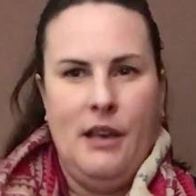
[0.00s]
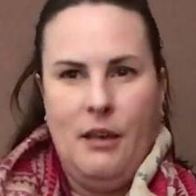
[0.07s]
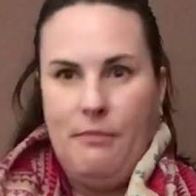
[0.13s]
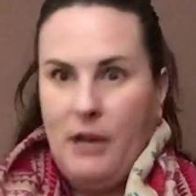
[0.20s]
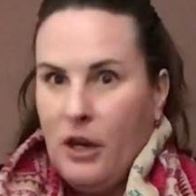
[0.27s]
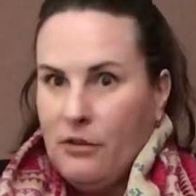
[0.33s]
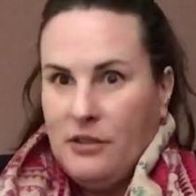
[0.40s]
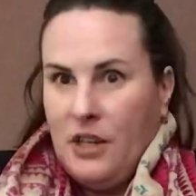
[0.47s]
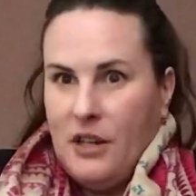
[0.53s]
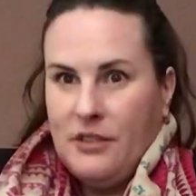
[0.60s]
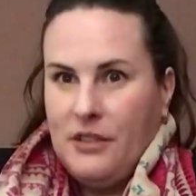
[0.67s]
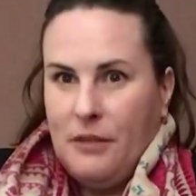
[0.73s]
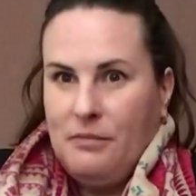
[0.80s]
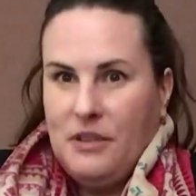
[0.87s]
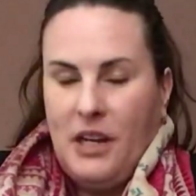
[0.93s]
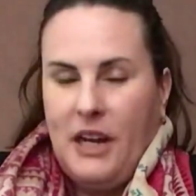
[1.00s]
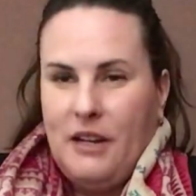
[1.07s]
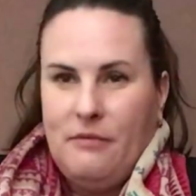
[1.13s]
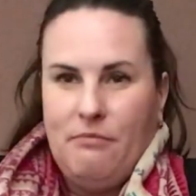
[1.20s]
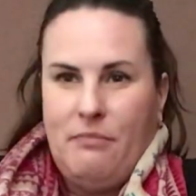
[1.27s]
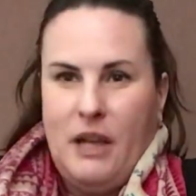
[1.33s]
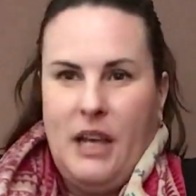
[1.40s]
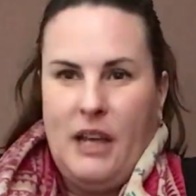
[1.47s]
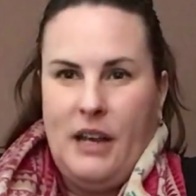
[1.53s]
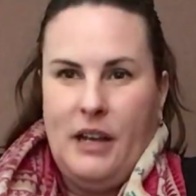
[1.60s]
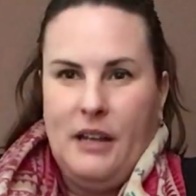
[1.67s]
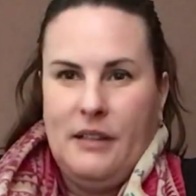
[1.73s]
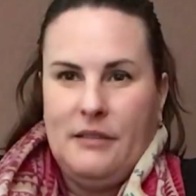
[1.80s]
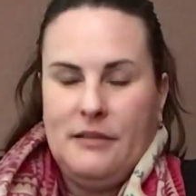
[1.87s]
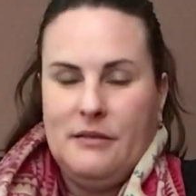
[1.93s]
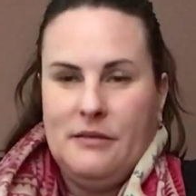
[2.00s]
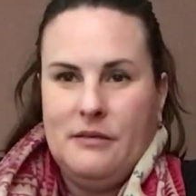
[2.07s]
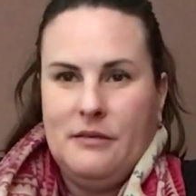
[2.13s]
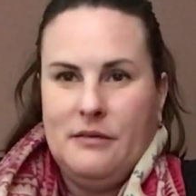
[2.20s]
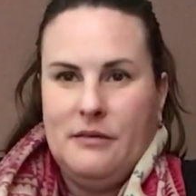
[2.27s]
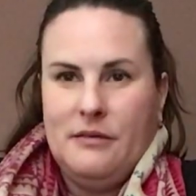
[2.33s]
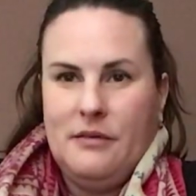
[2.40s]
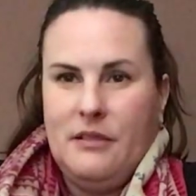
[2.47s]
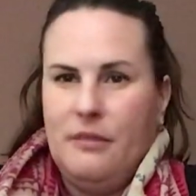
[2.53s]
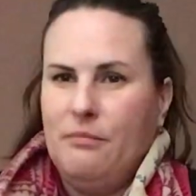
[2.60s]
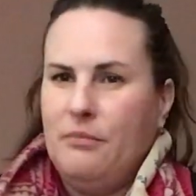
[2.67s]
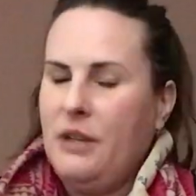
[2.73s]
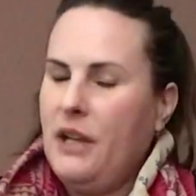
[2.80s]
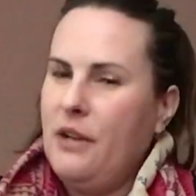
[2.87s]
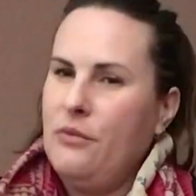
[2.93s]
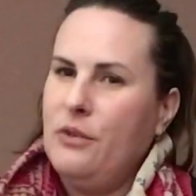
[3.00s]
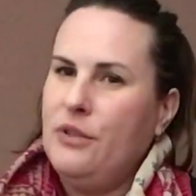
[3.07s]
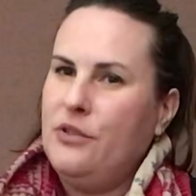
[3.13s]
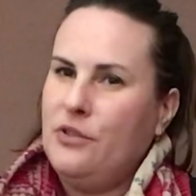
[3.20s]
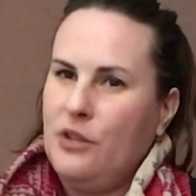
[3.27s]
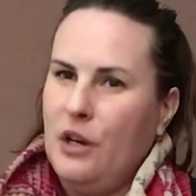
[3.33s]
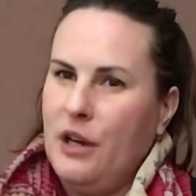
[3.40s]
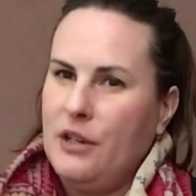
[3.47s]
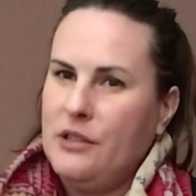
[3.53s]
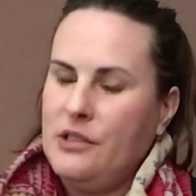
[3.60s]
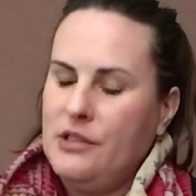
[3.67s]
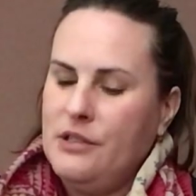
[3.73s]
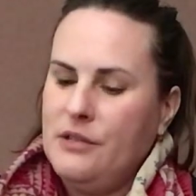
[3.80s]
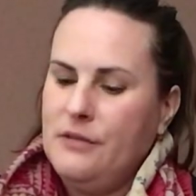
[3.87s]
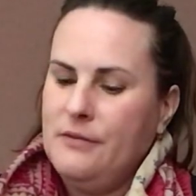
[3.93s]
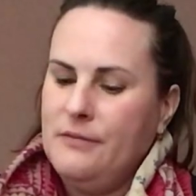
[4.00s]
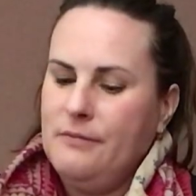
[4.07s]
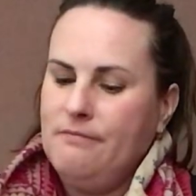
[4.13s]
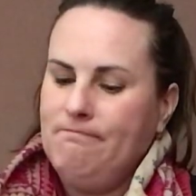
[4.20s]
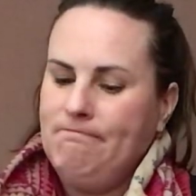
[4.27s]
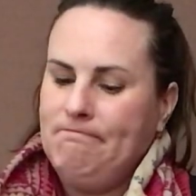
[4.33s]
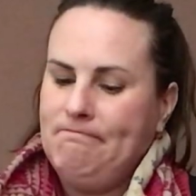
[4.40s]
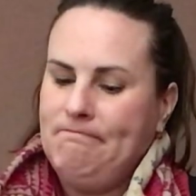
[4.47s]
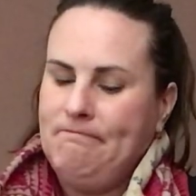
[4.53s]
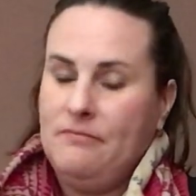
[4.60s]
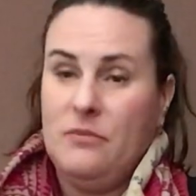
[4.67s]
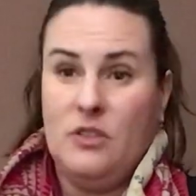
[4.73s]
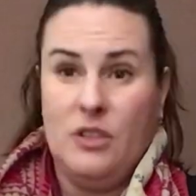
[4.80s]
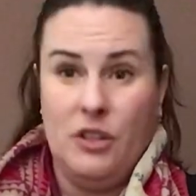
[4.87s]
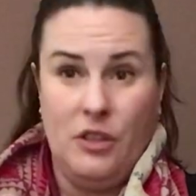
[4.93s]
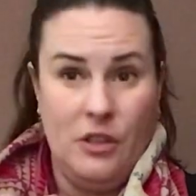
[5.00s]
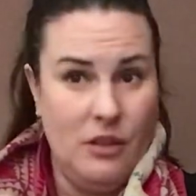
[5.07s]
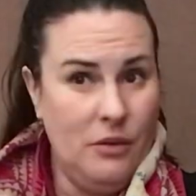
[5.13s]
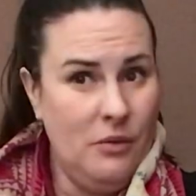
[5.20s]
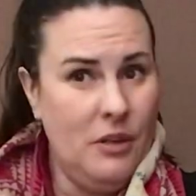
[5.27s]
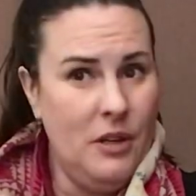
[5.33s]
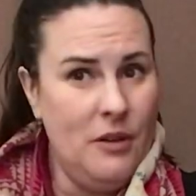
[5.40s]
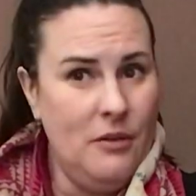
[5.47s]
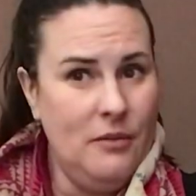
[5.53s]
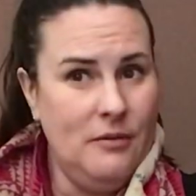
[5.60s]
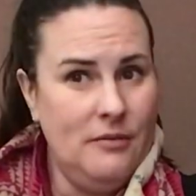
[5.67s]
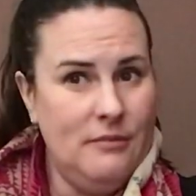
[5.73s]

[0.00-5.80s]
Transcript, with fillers: and be all tucked up tight in bed than playing with trucks. Do you know?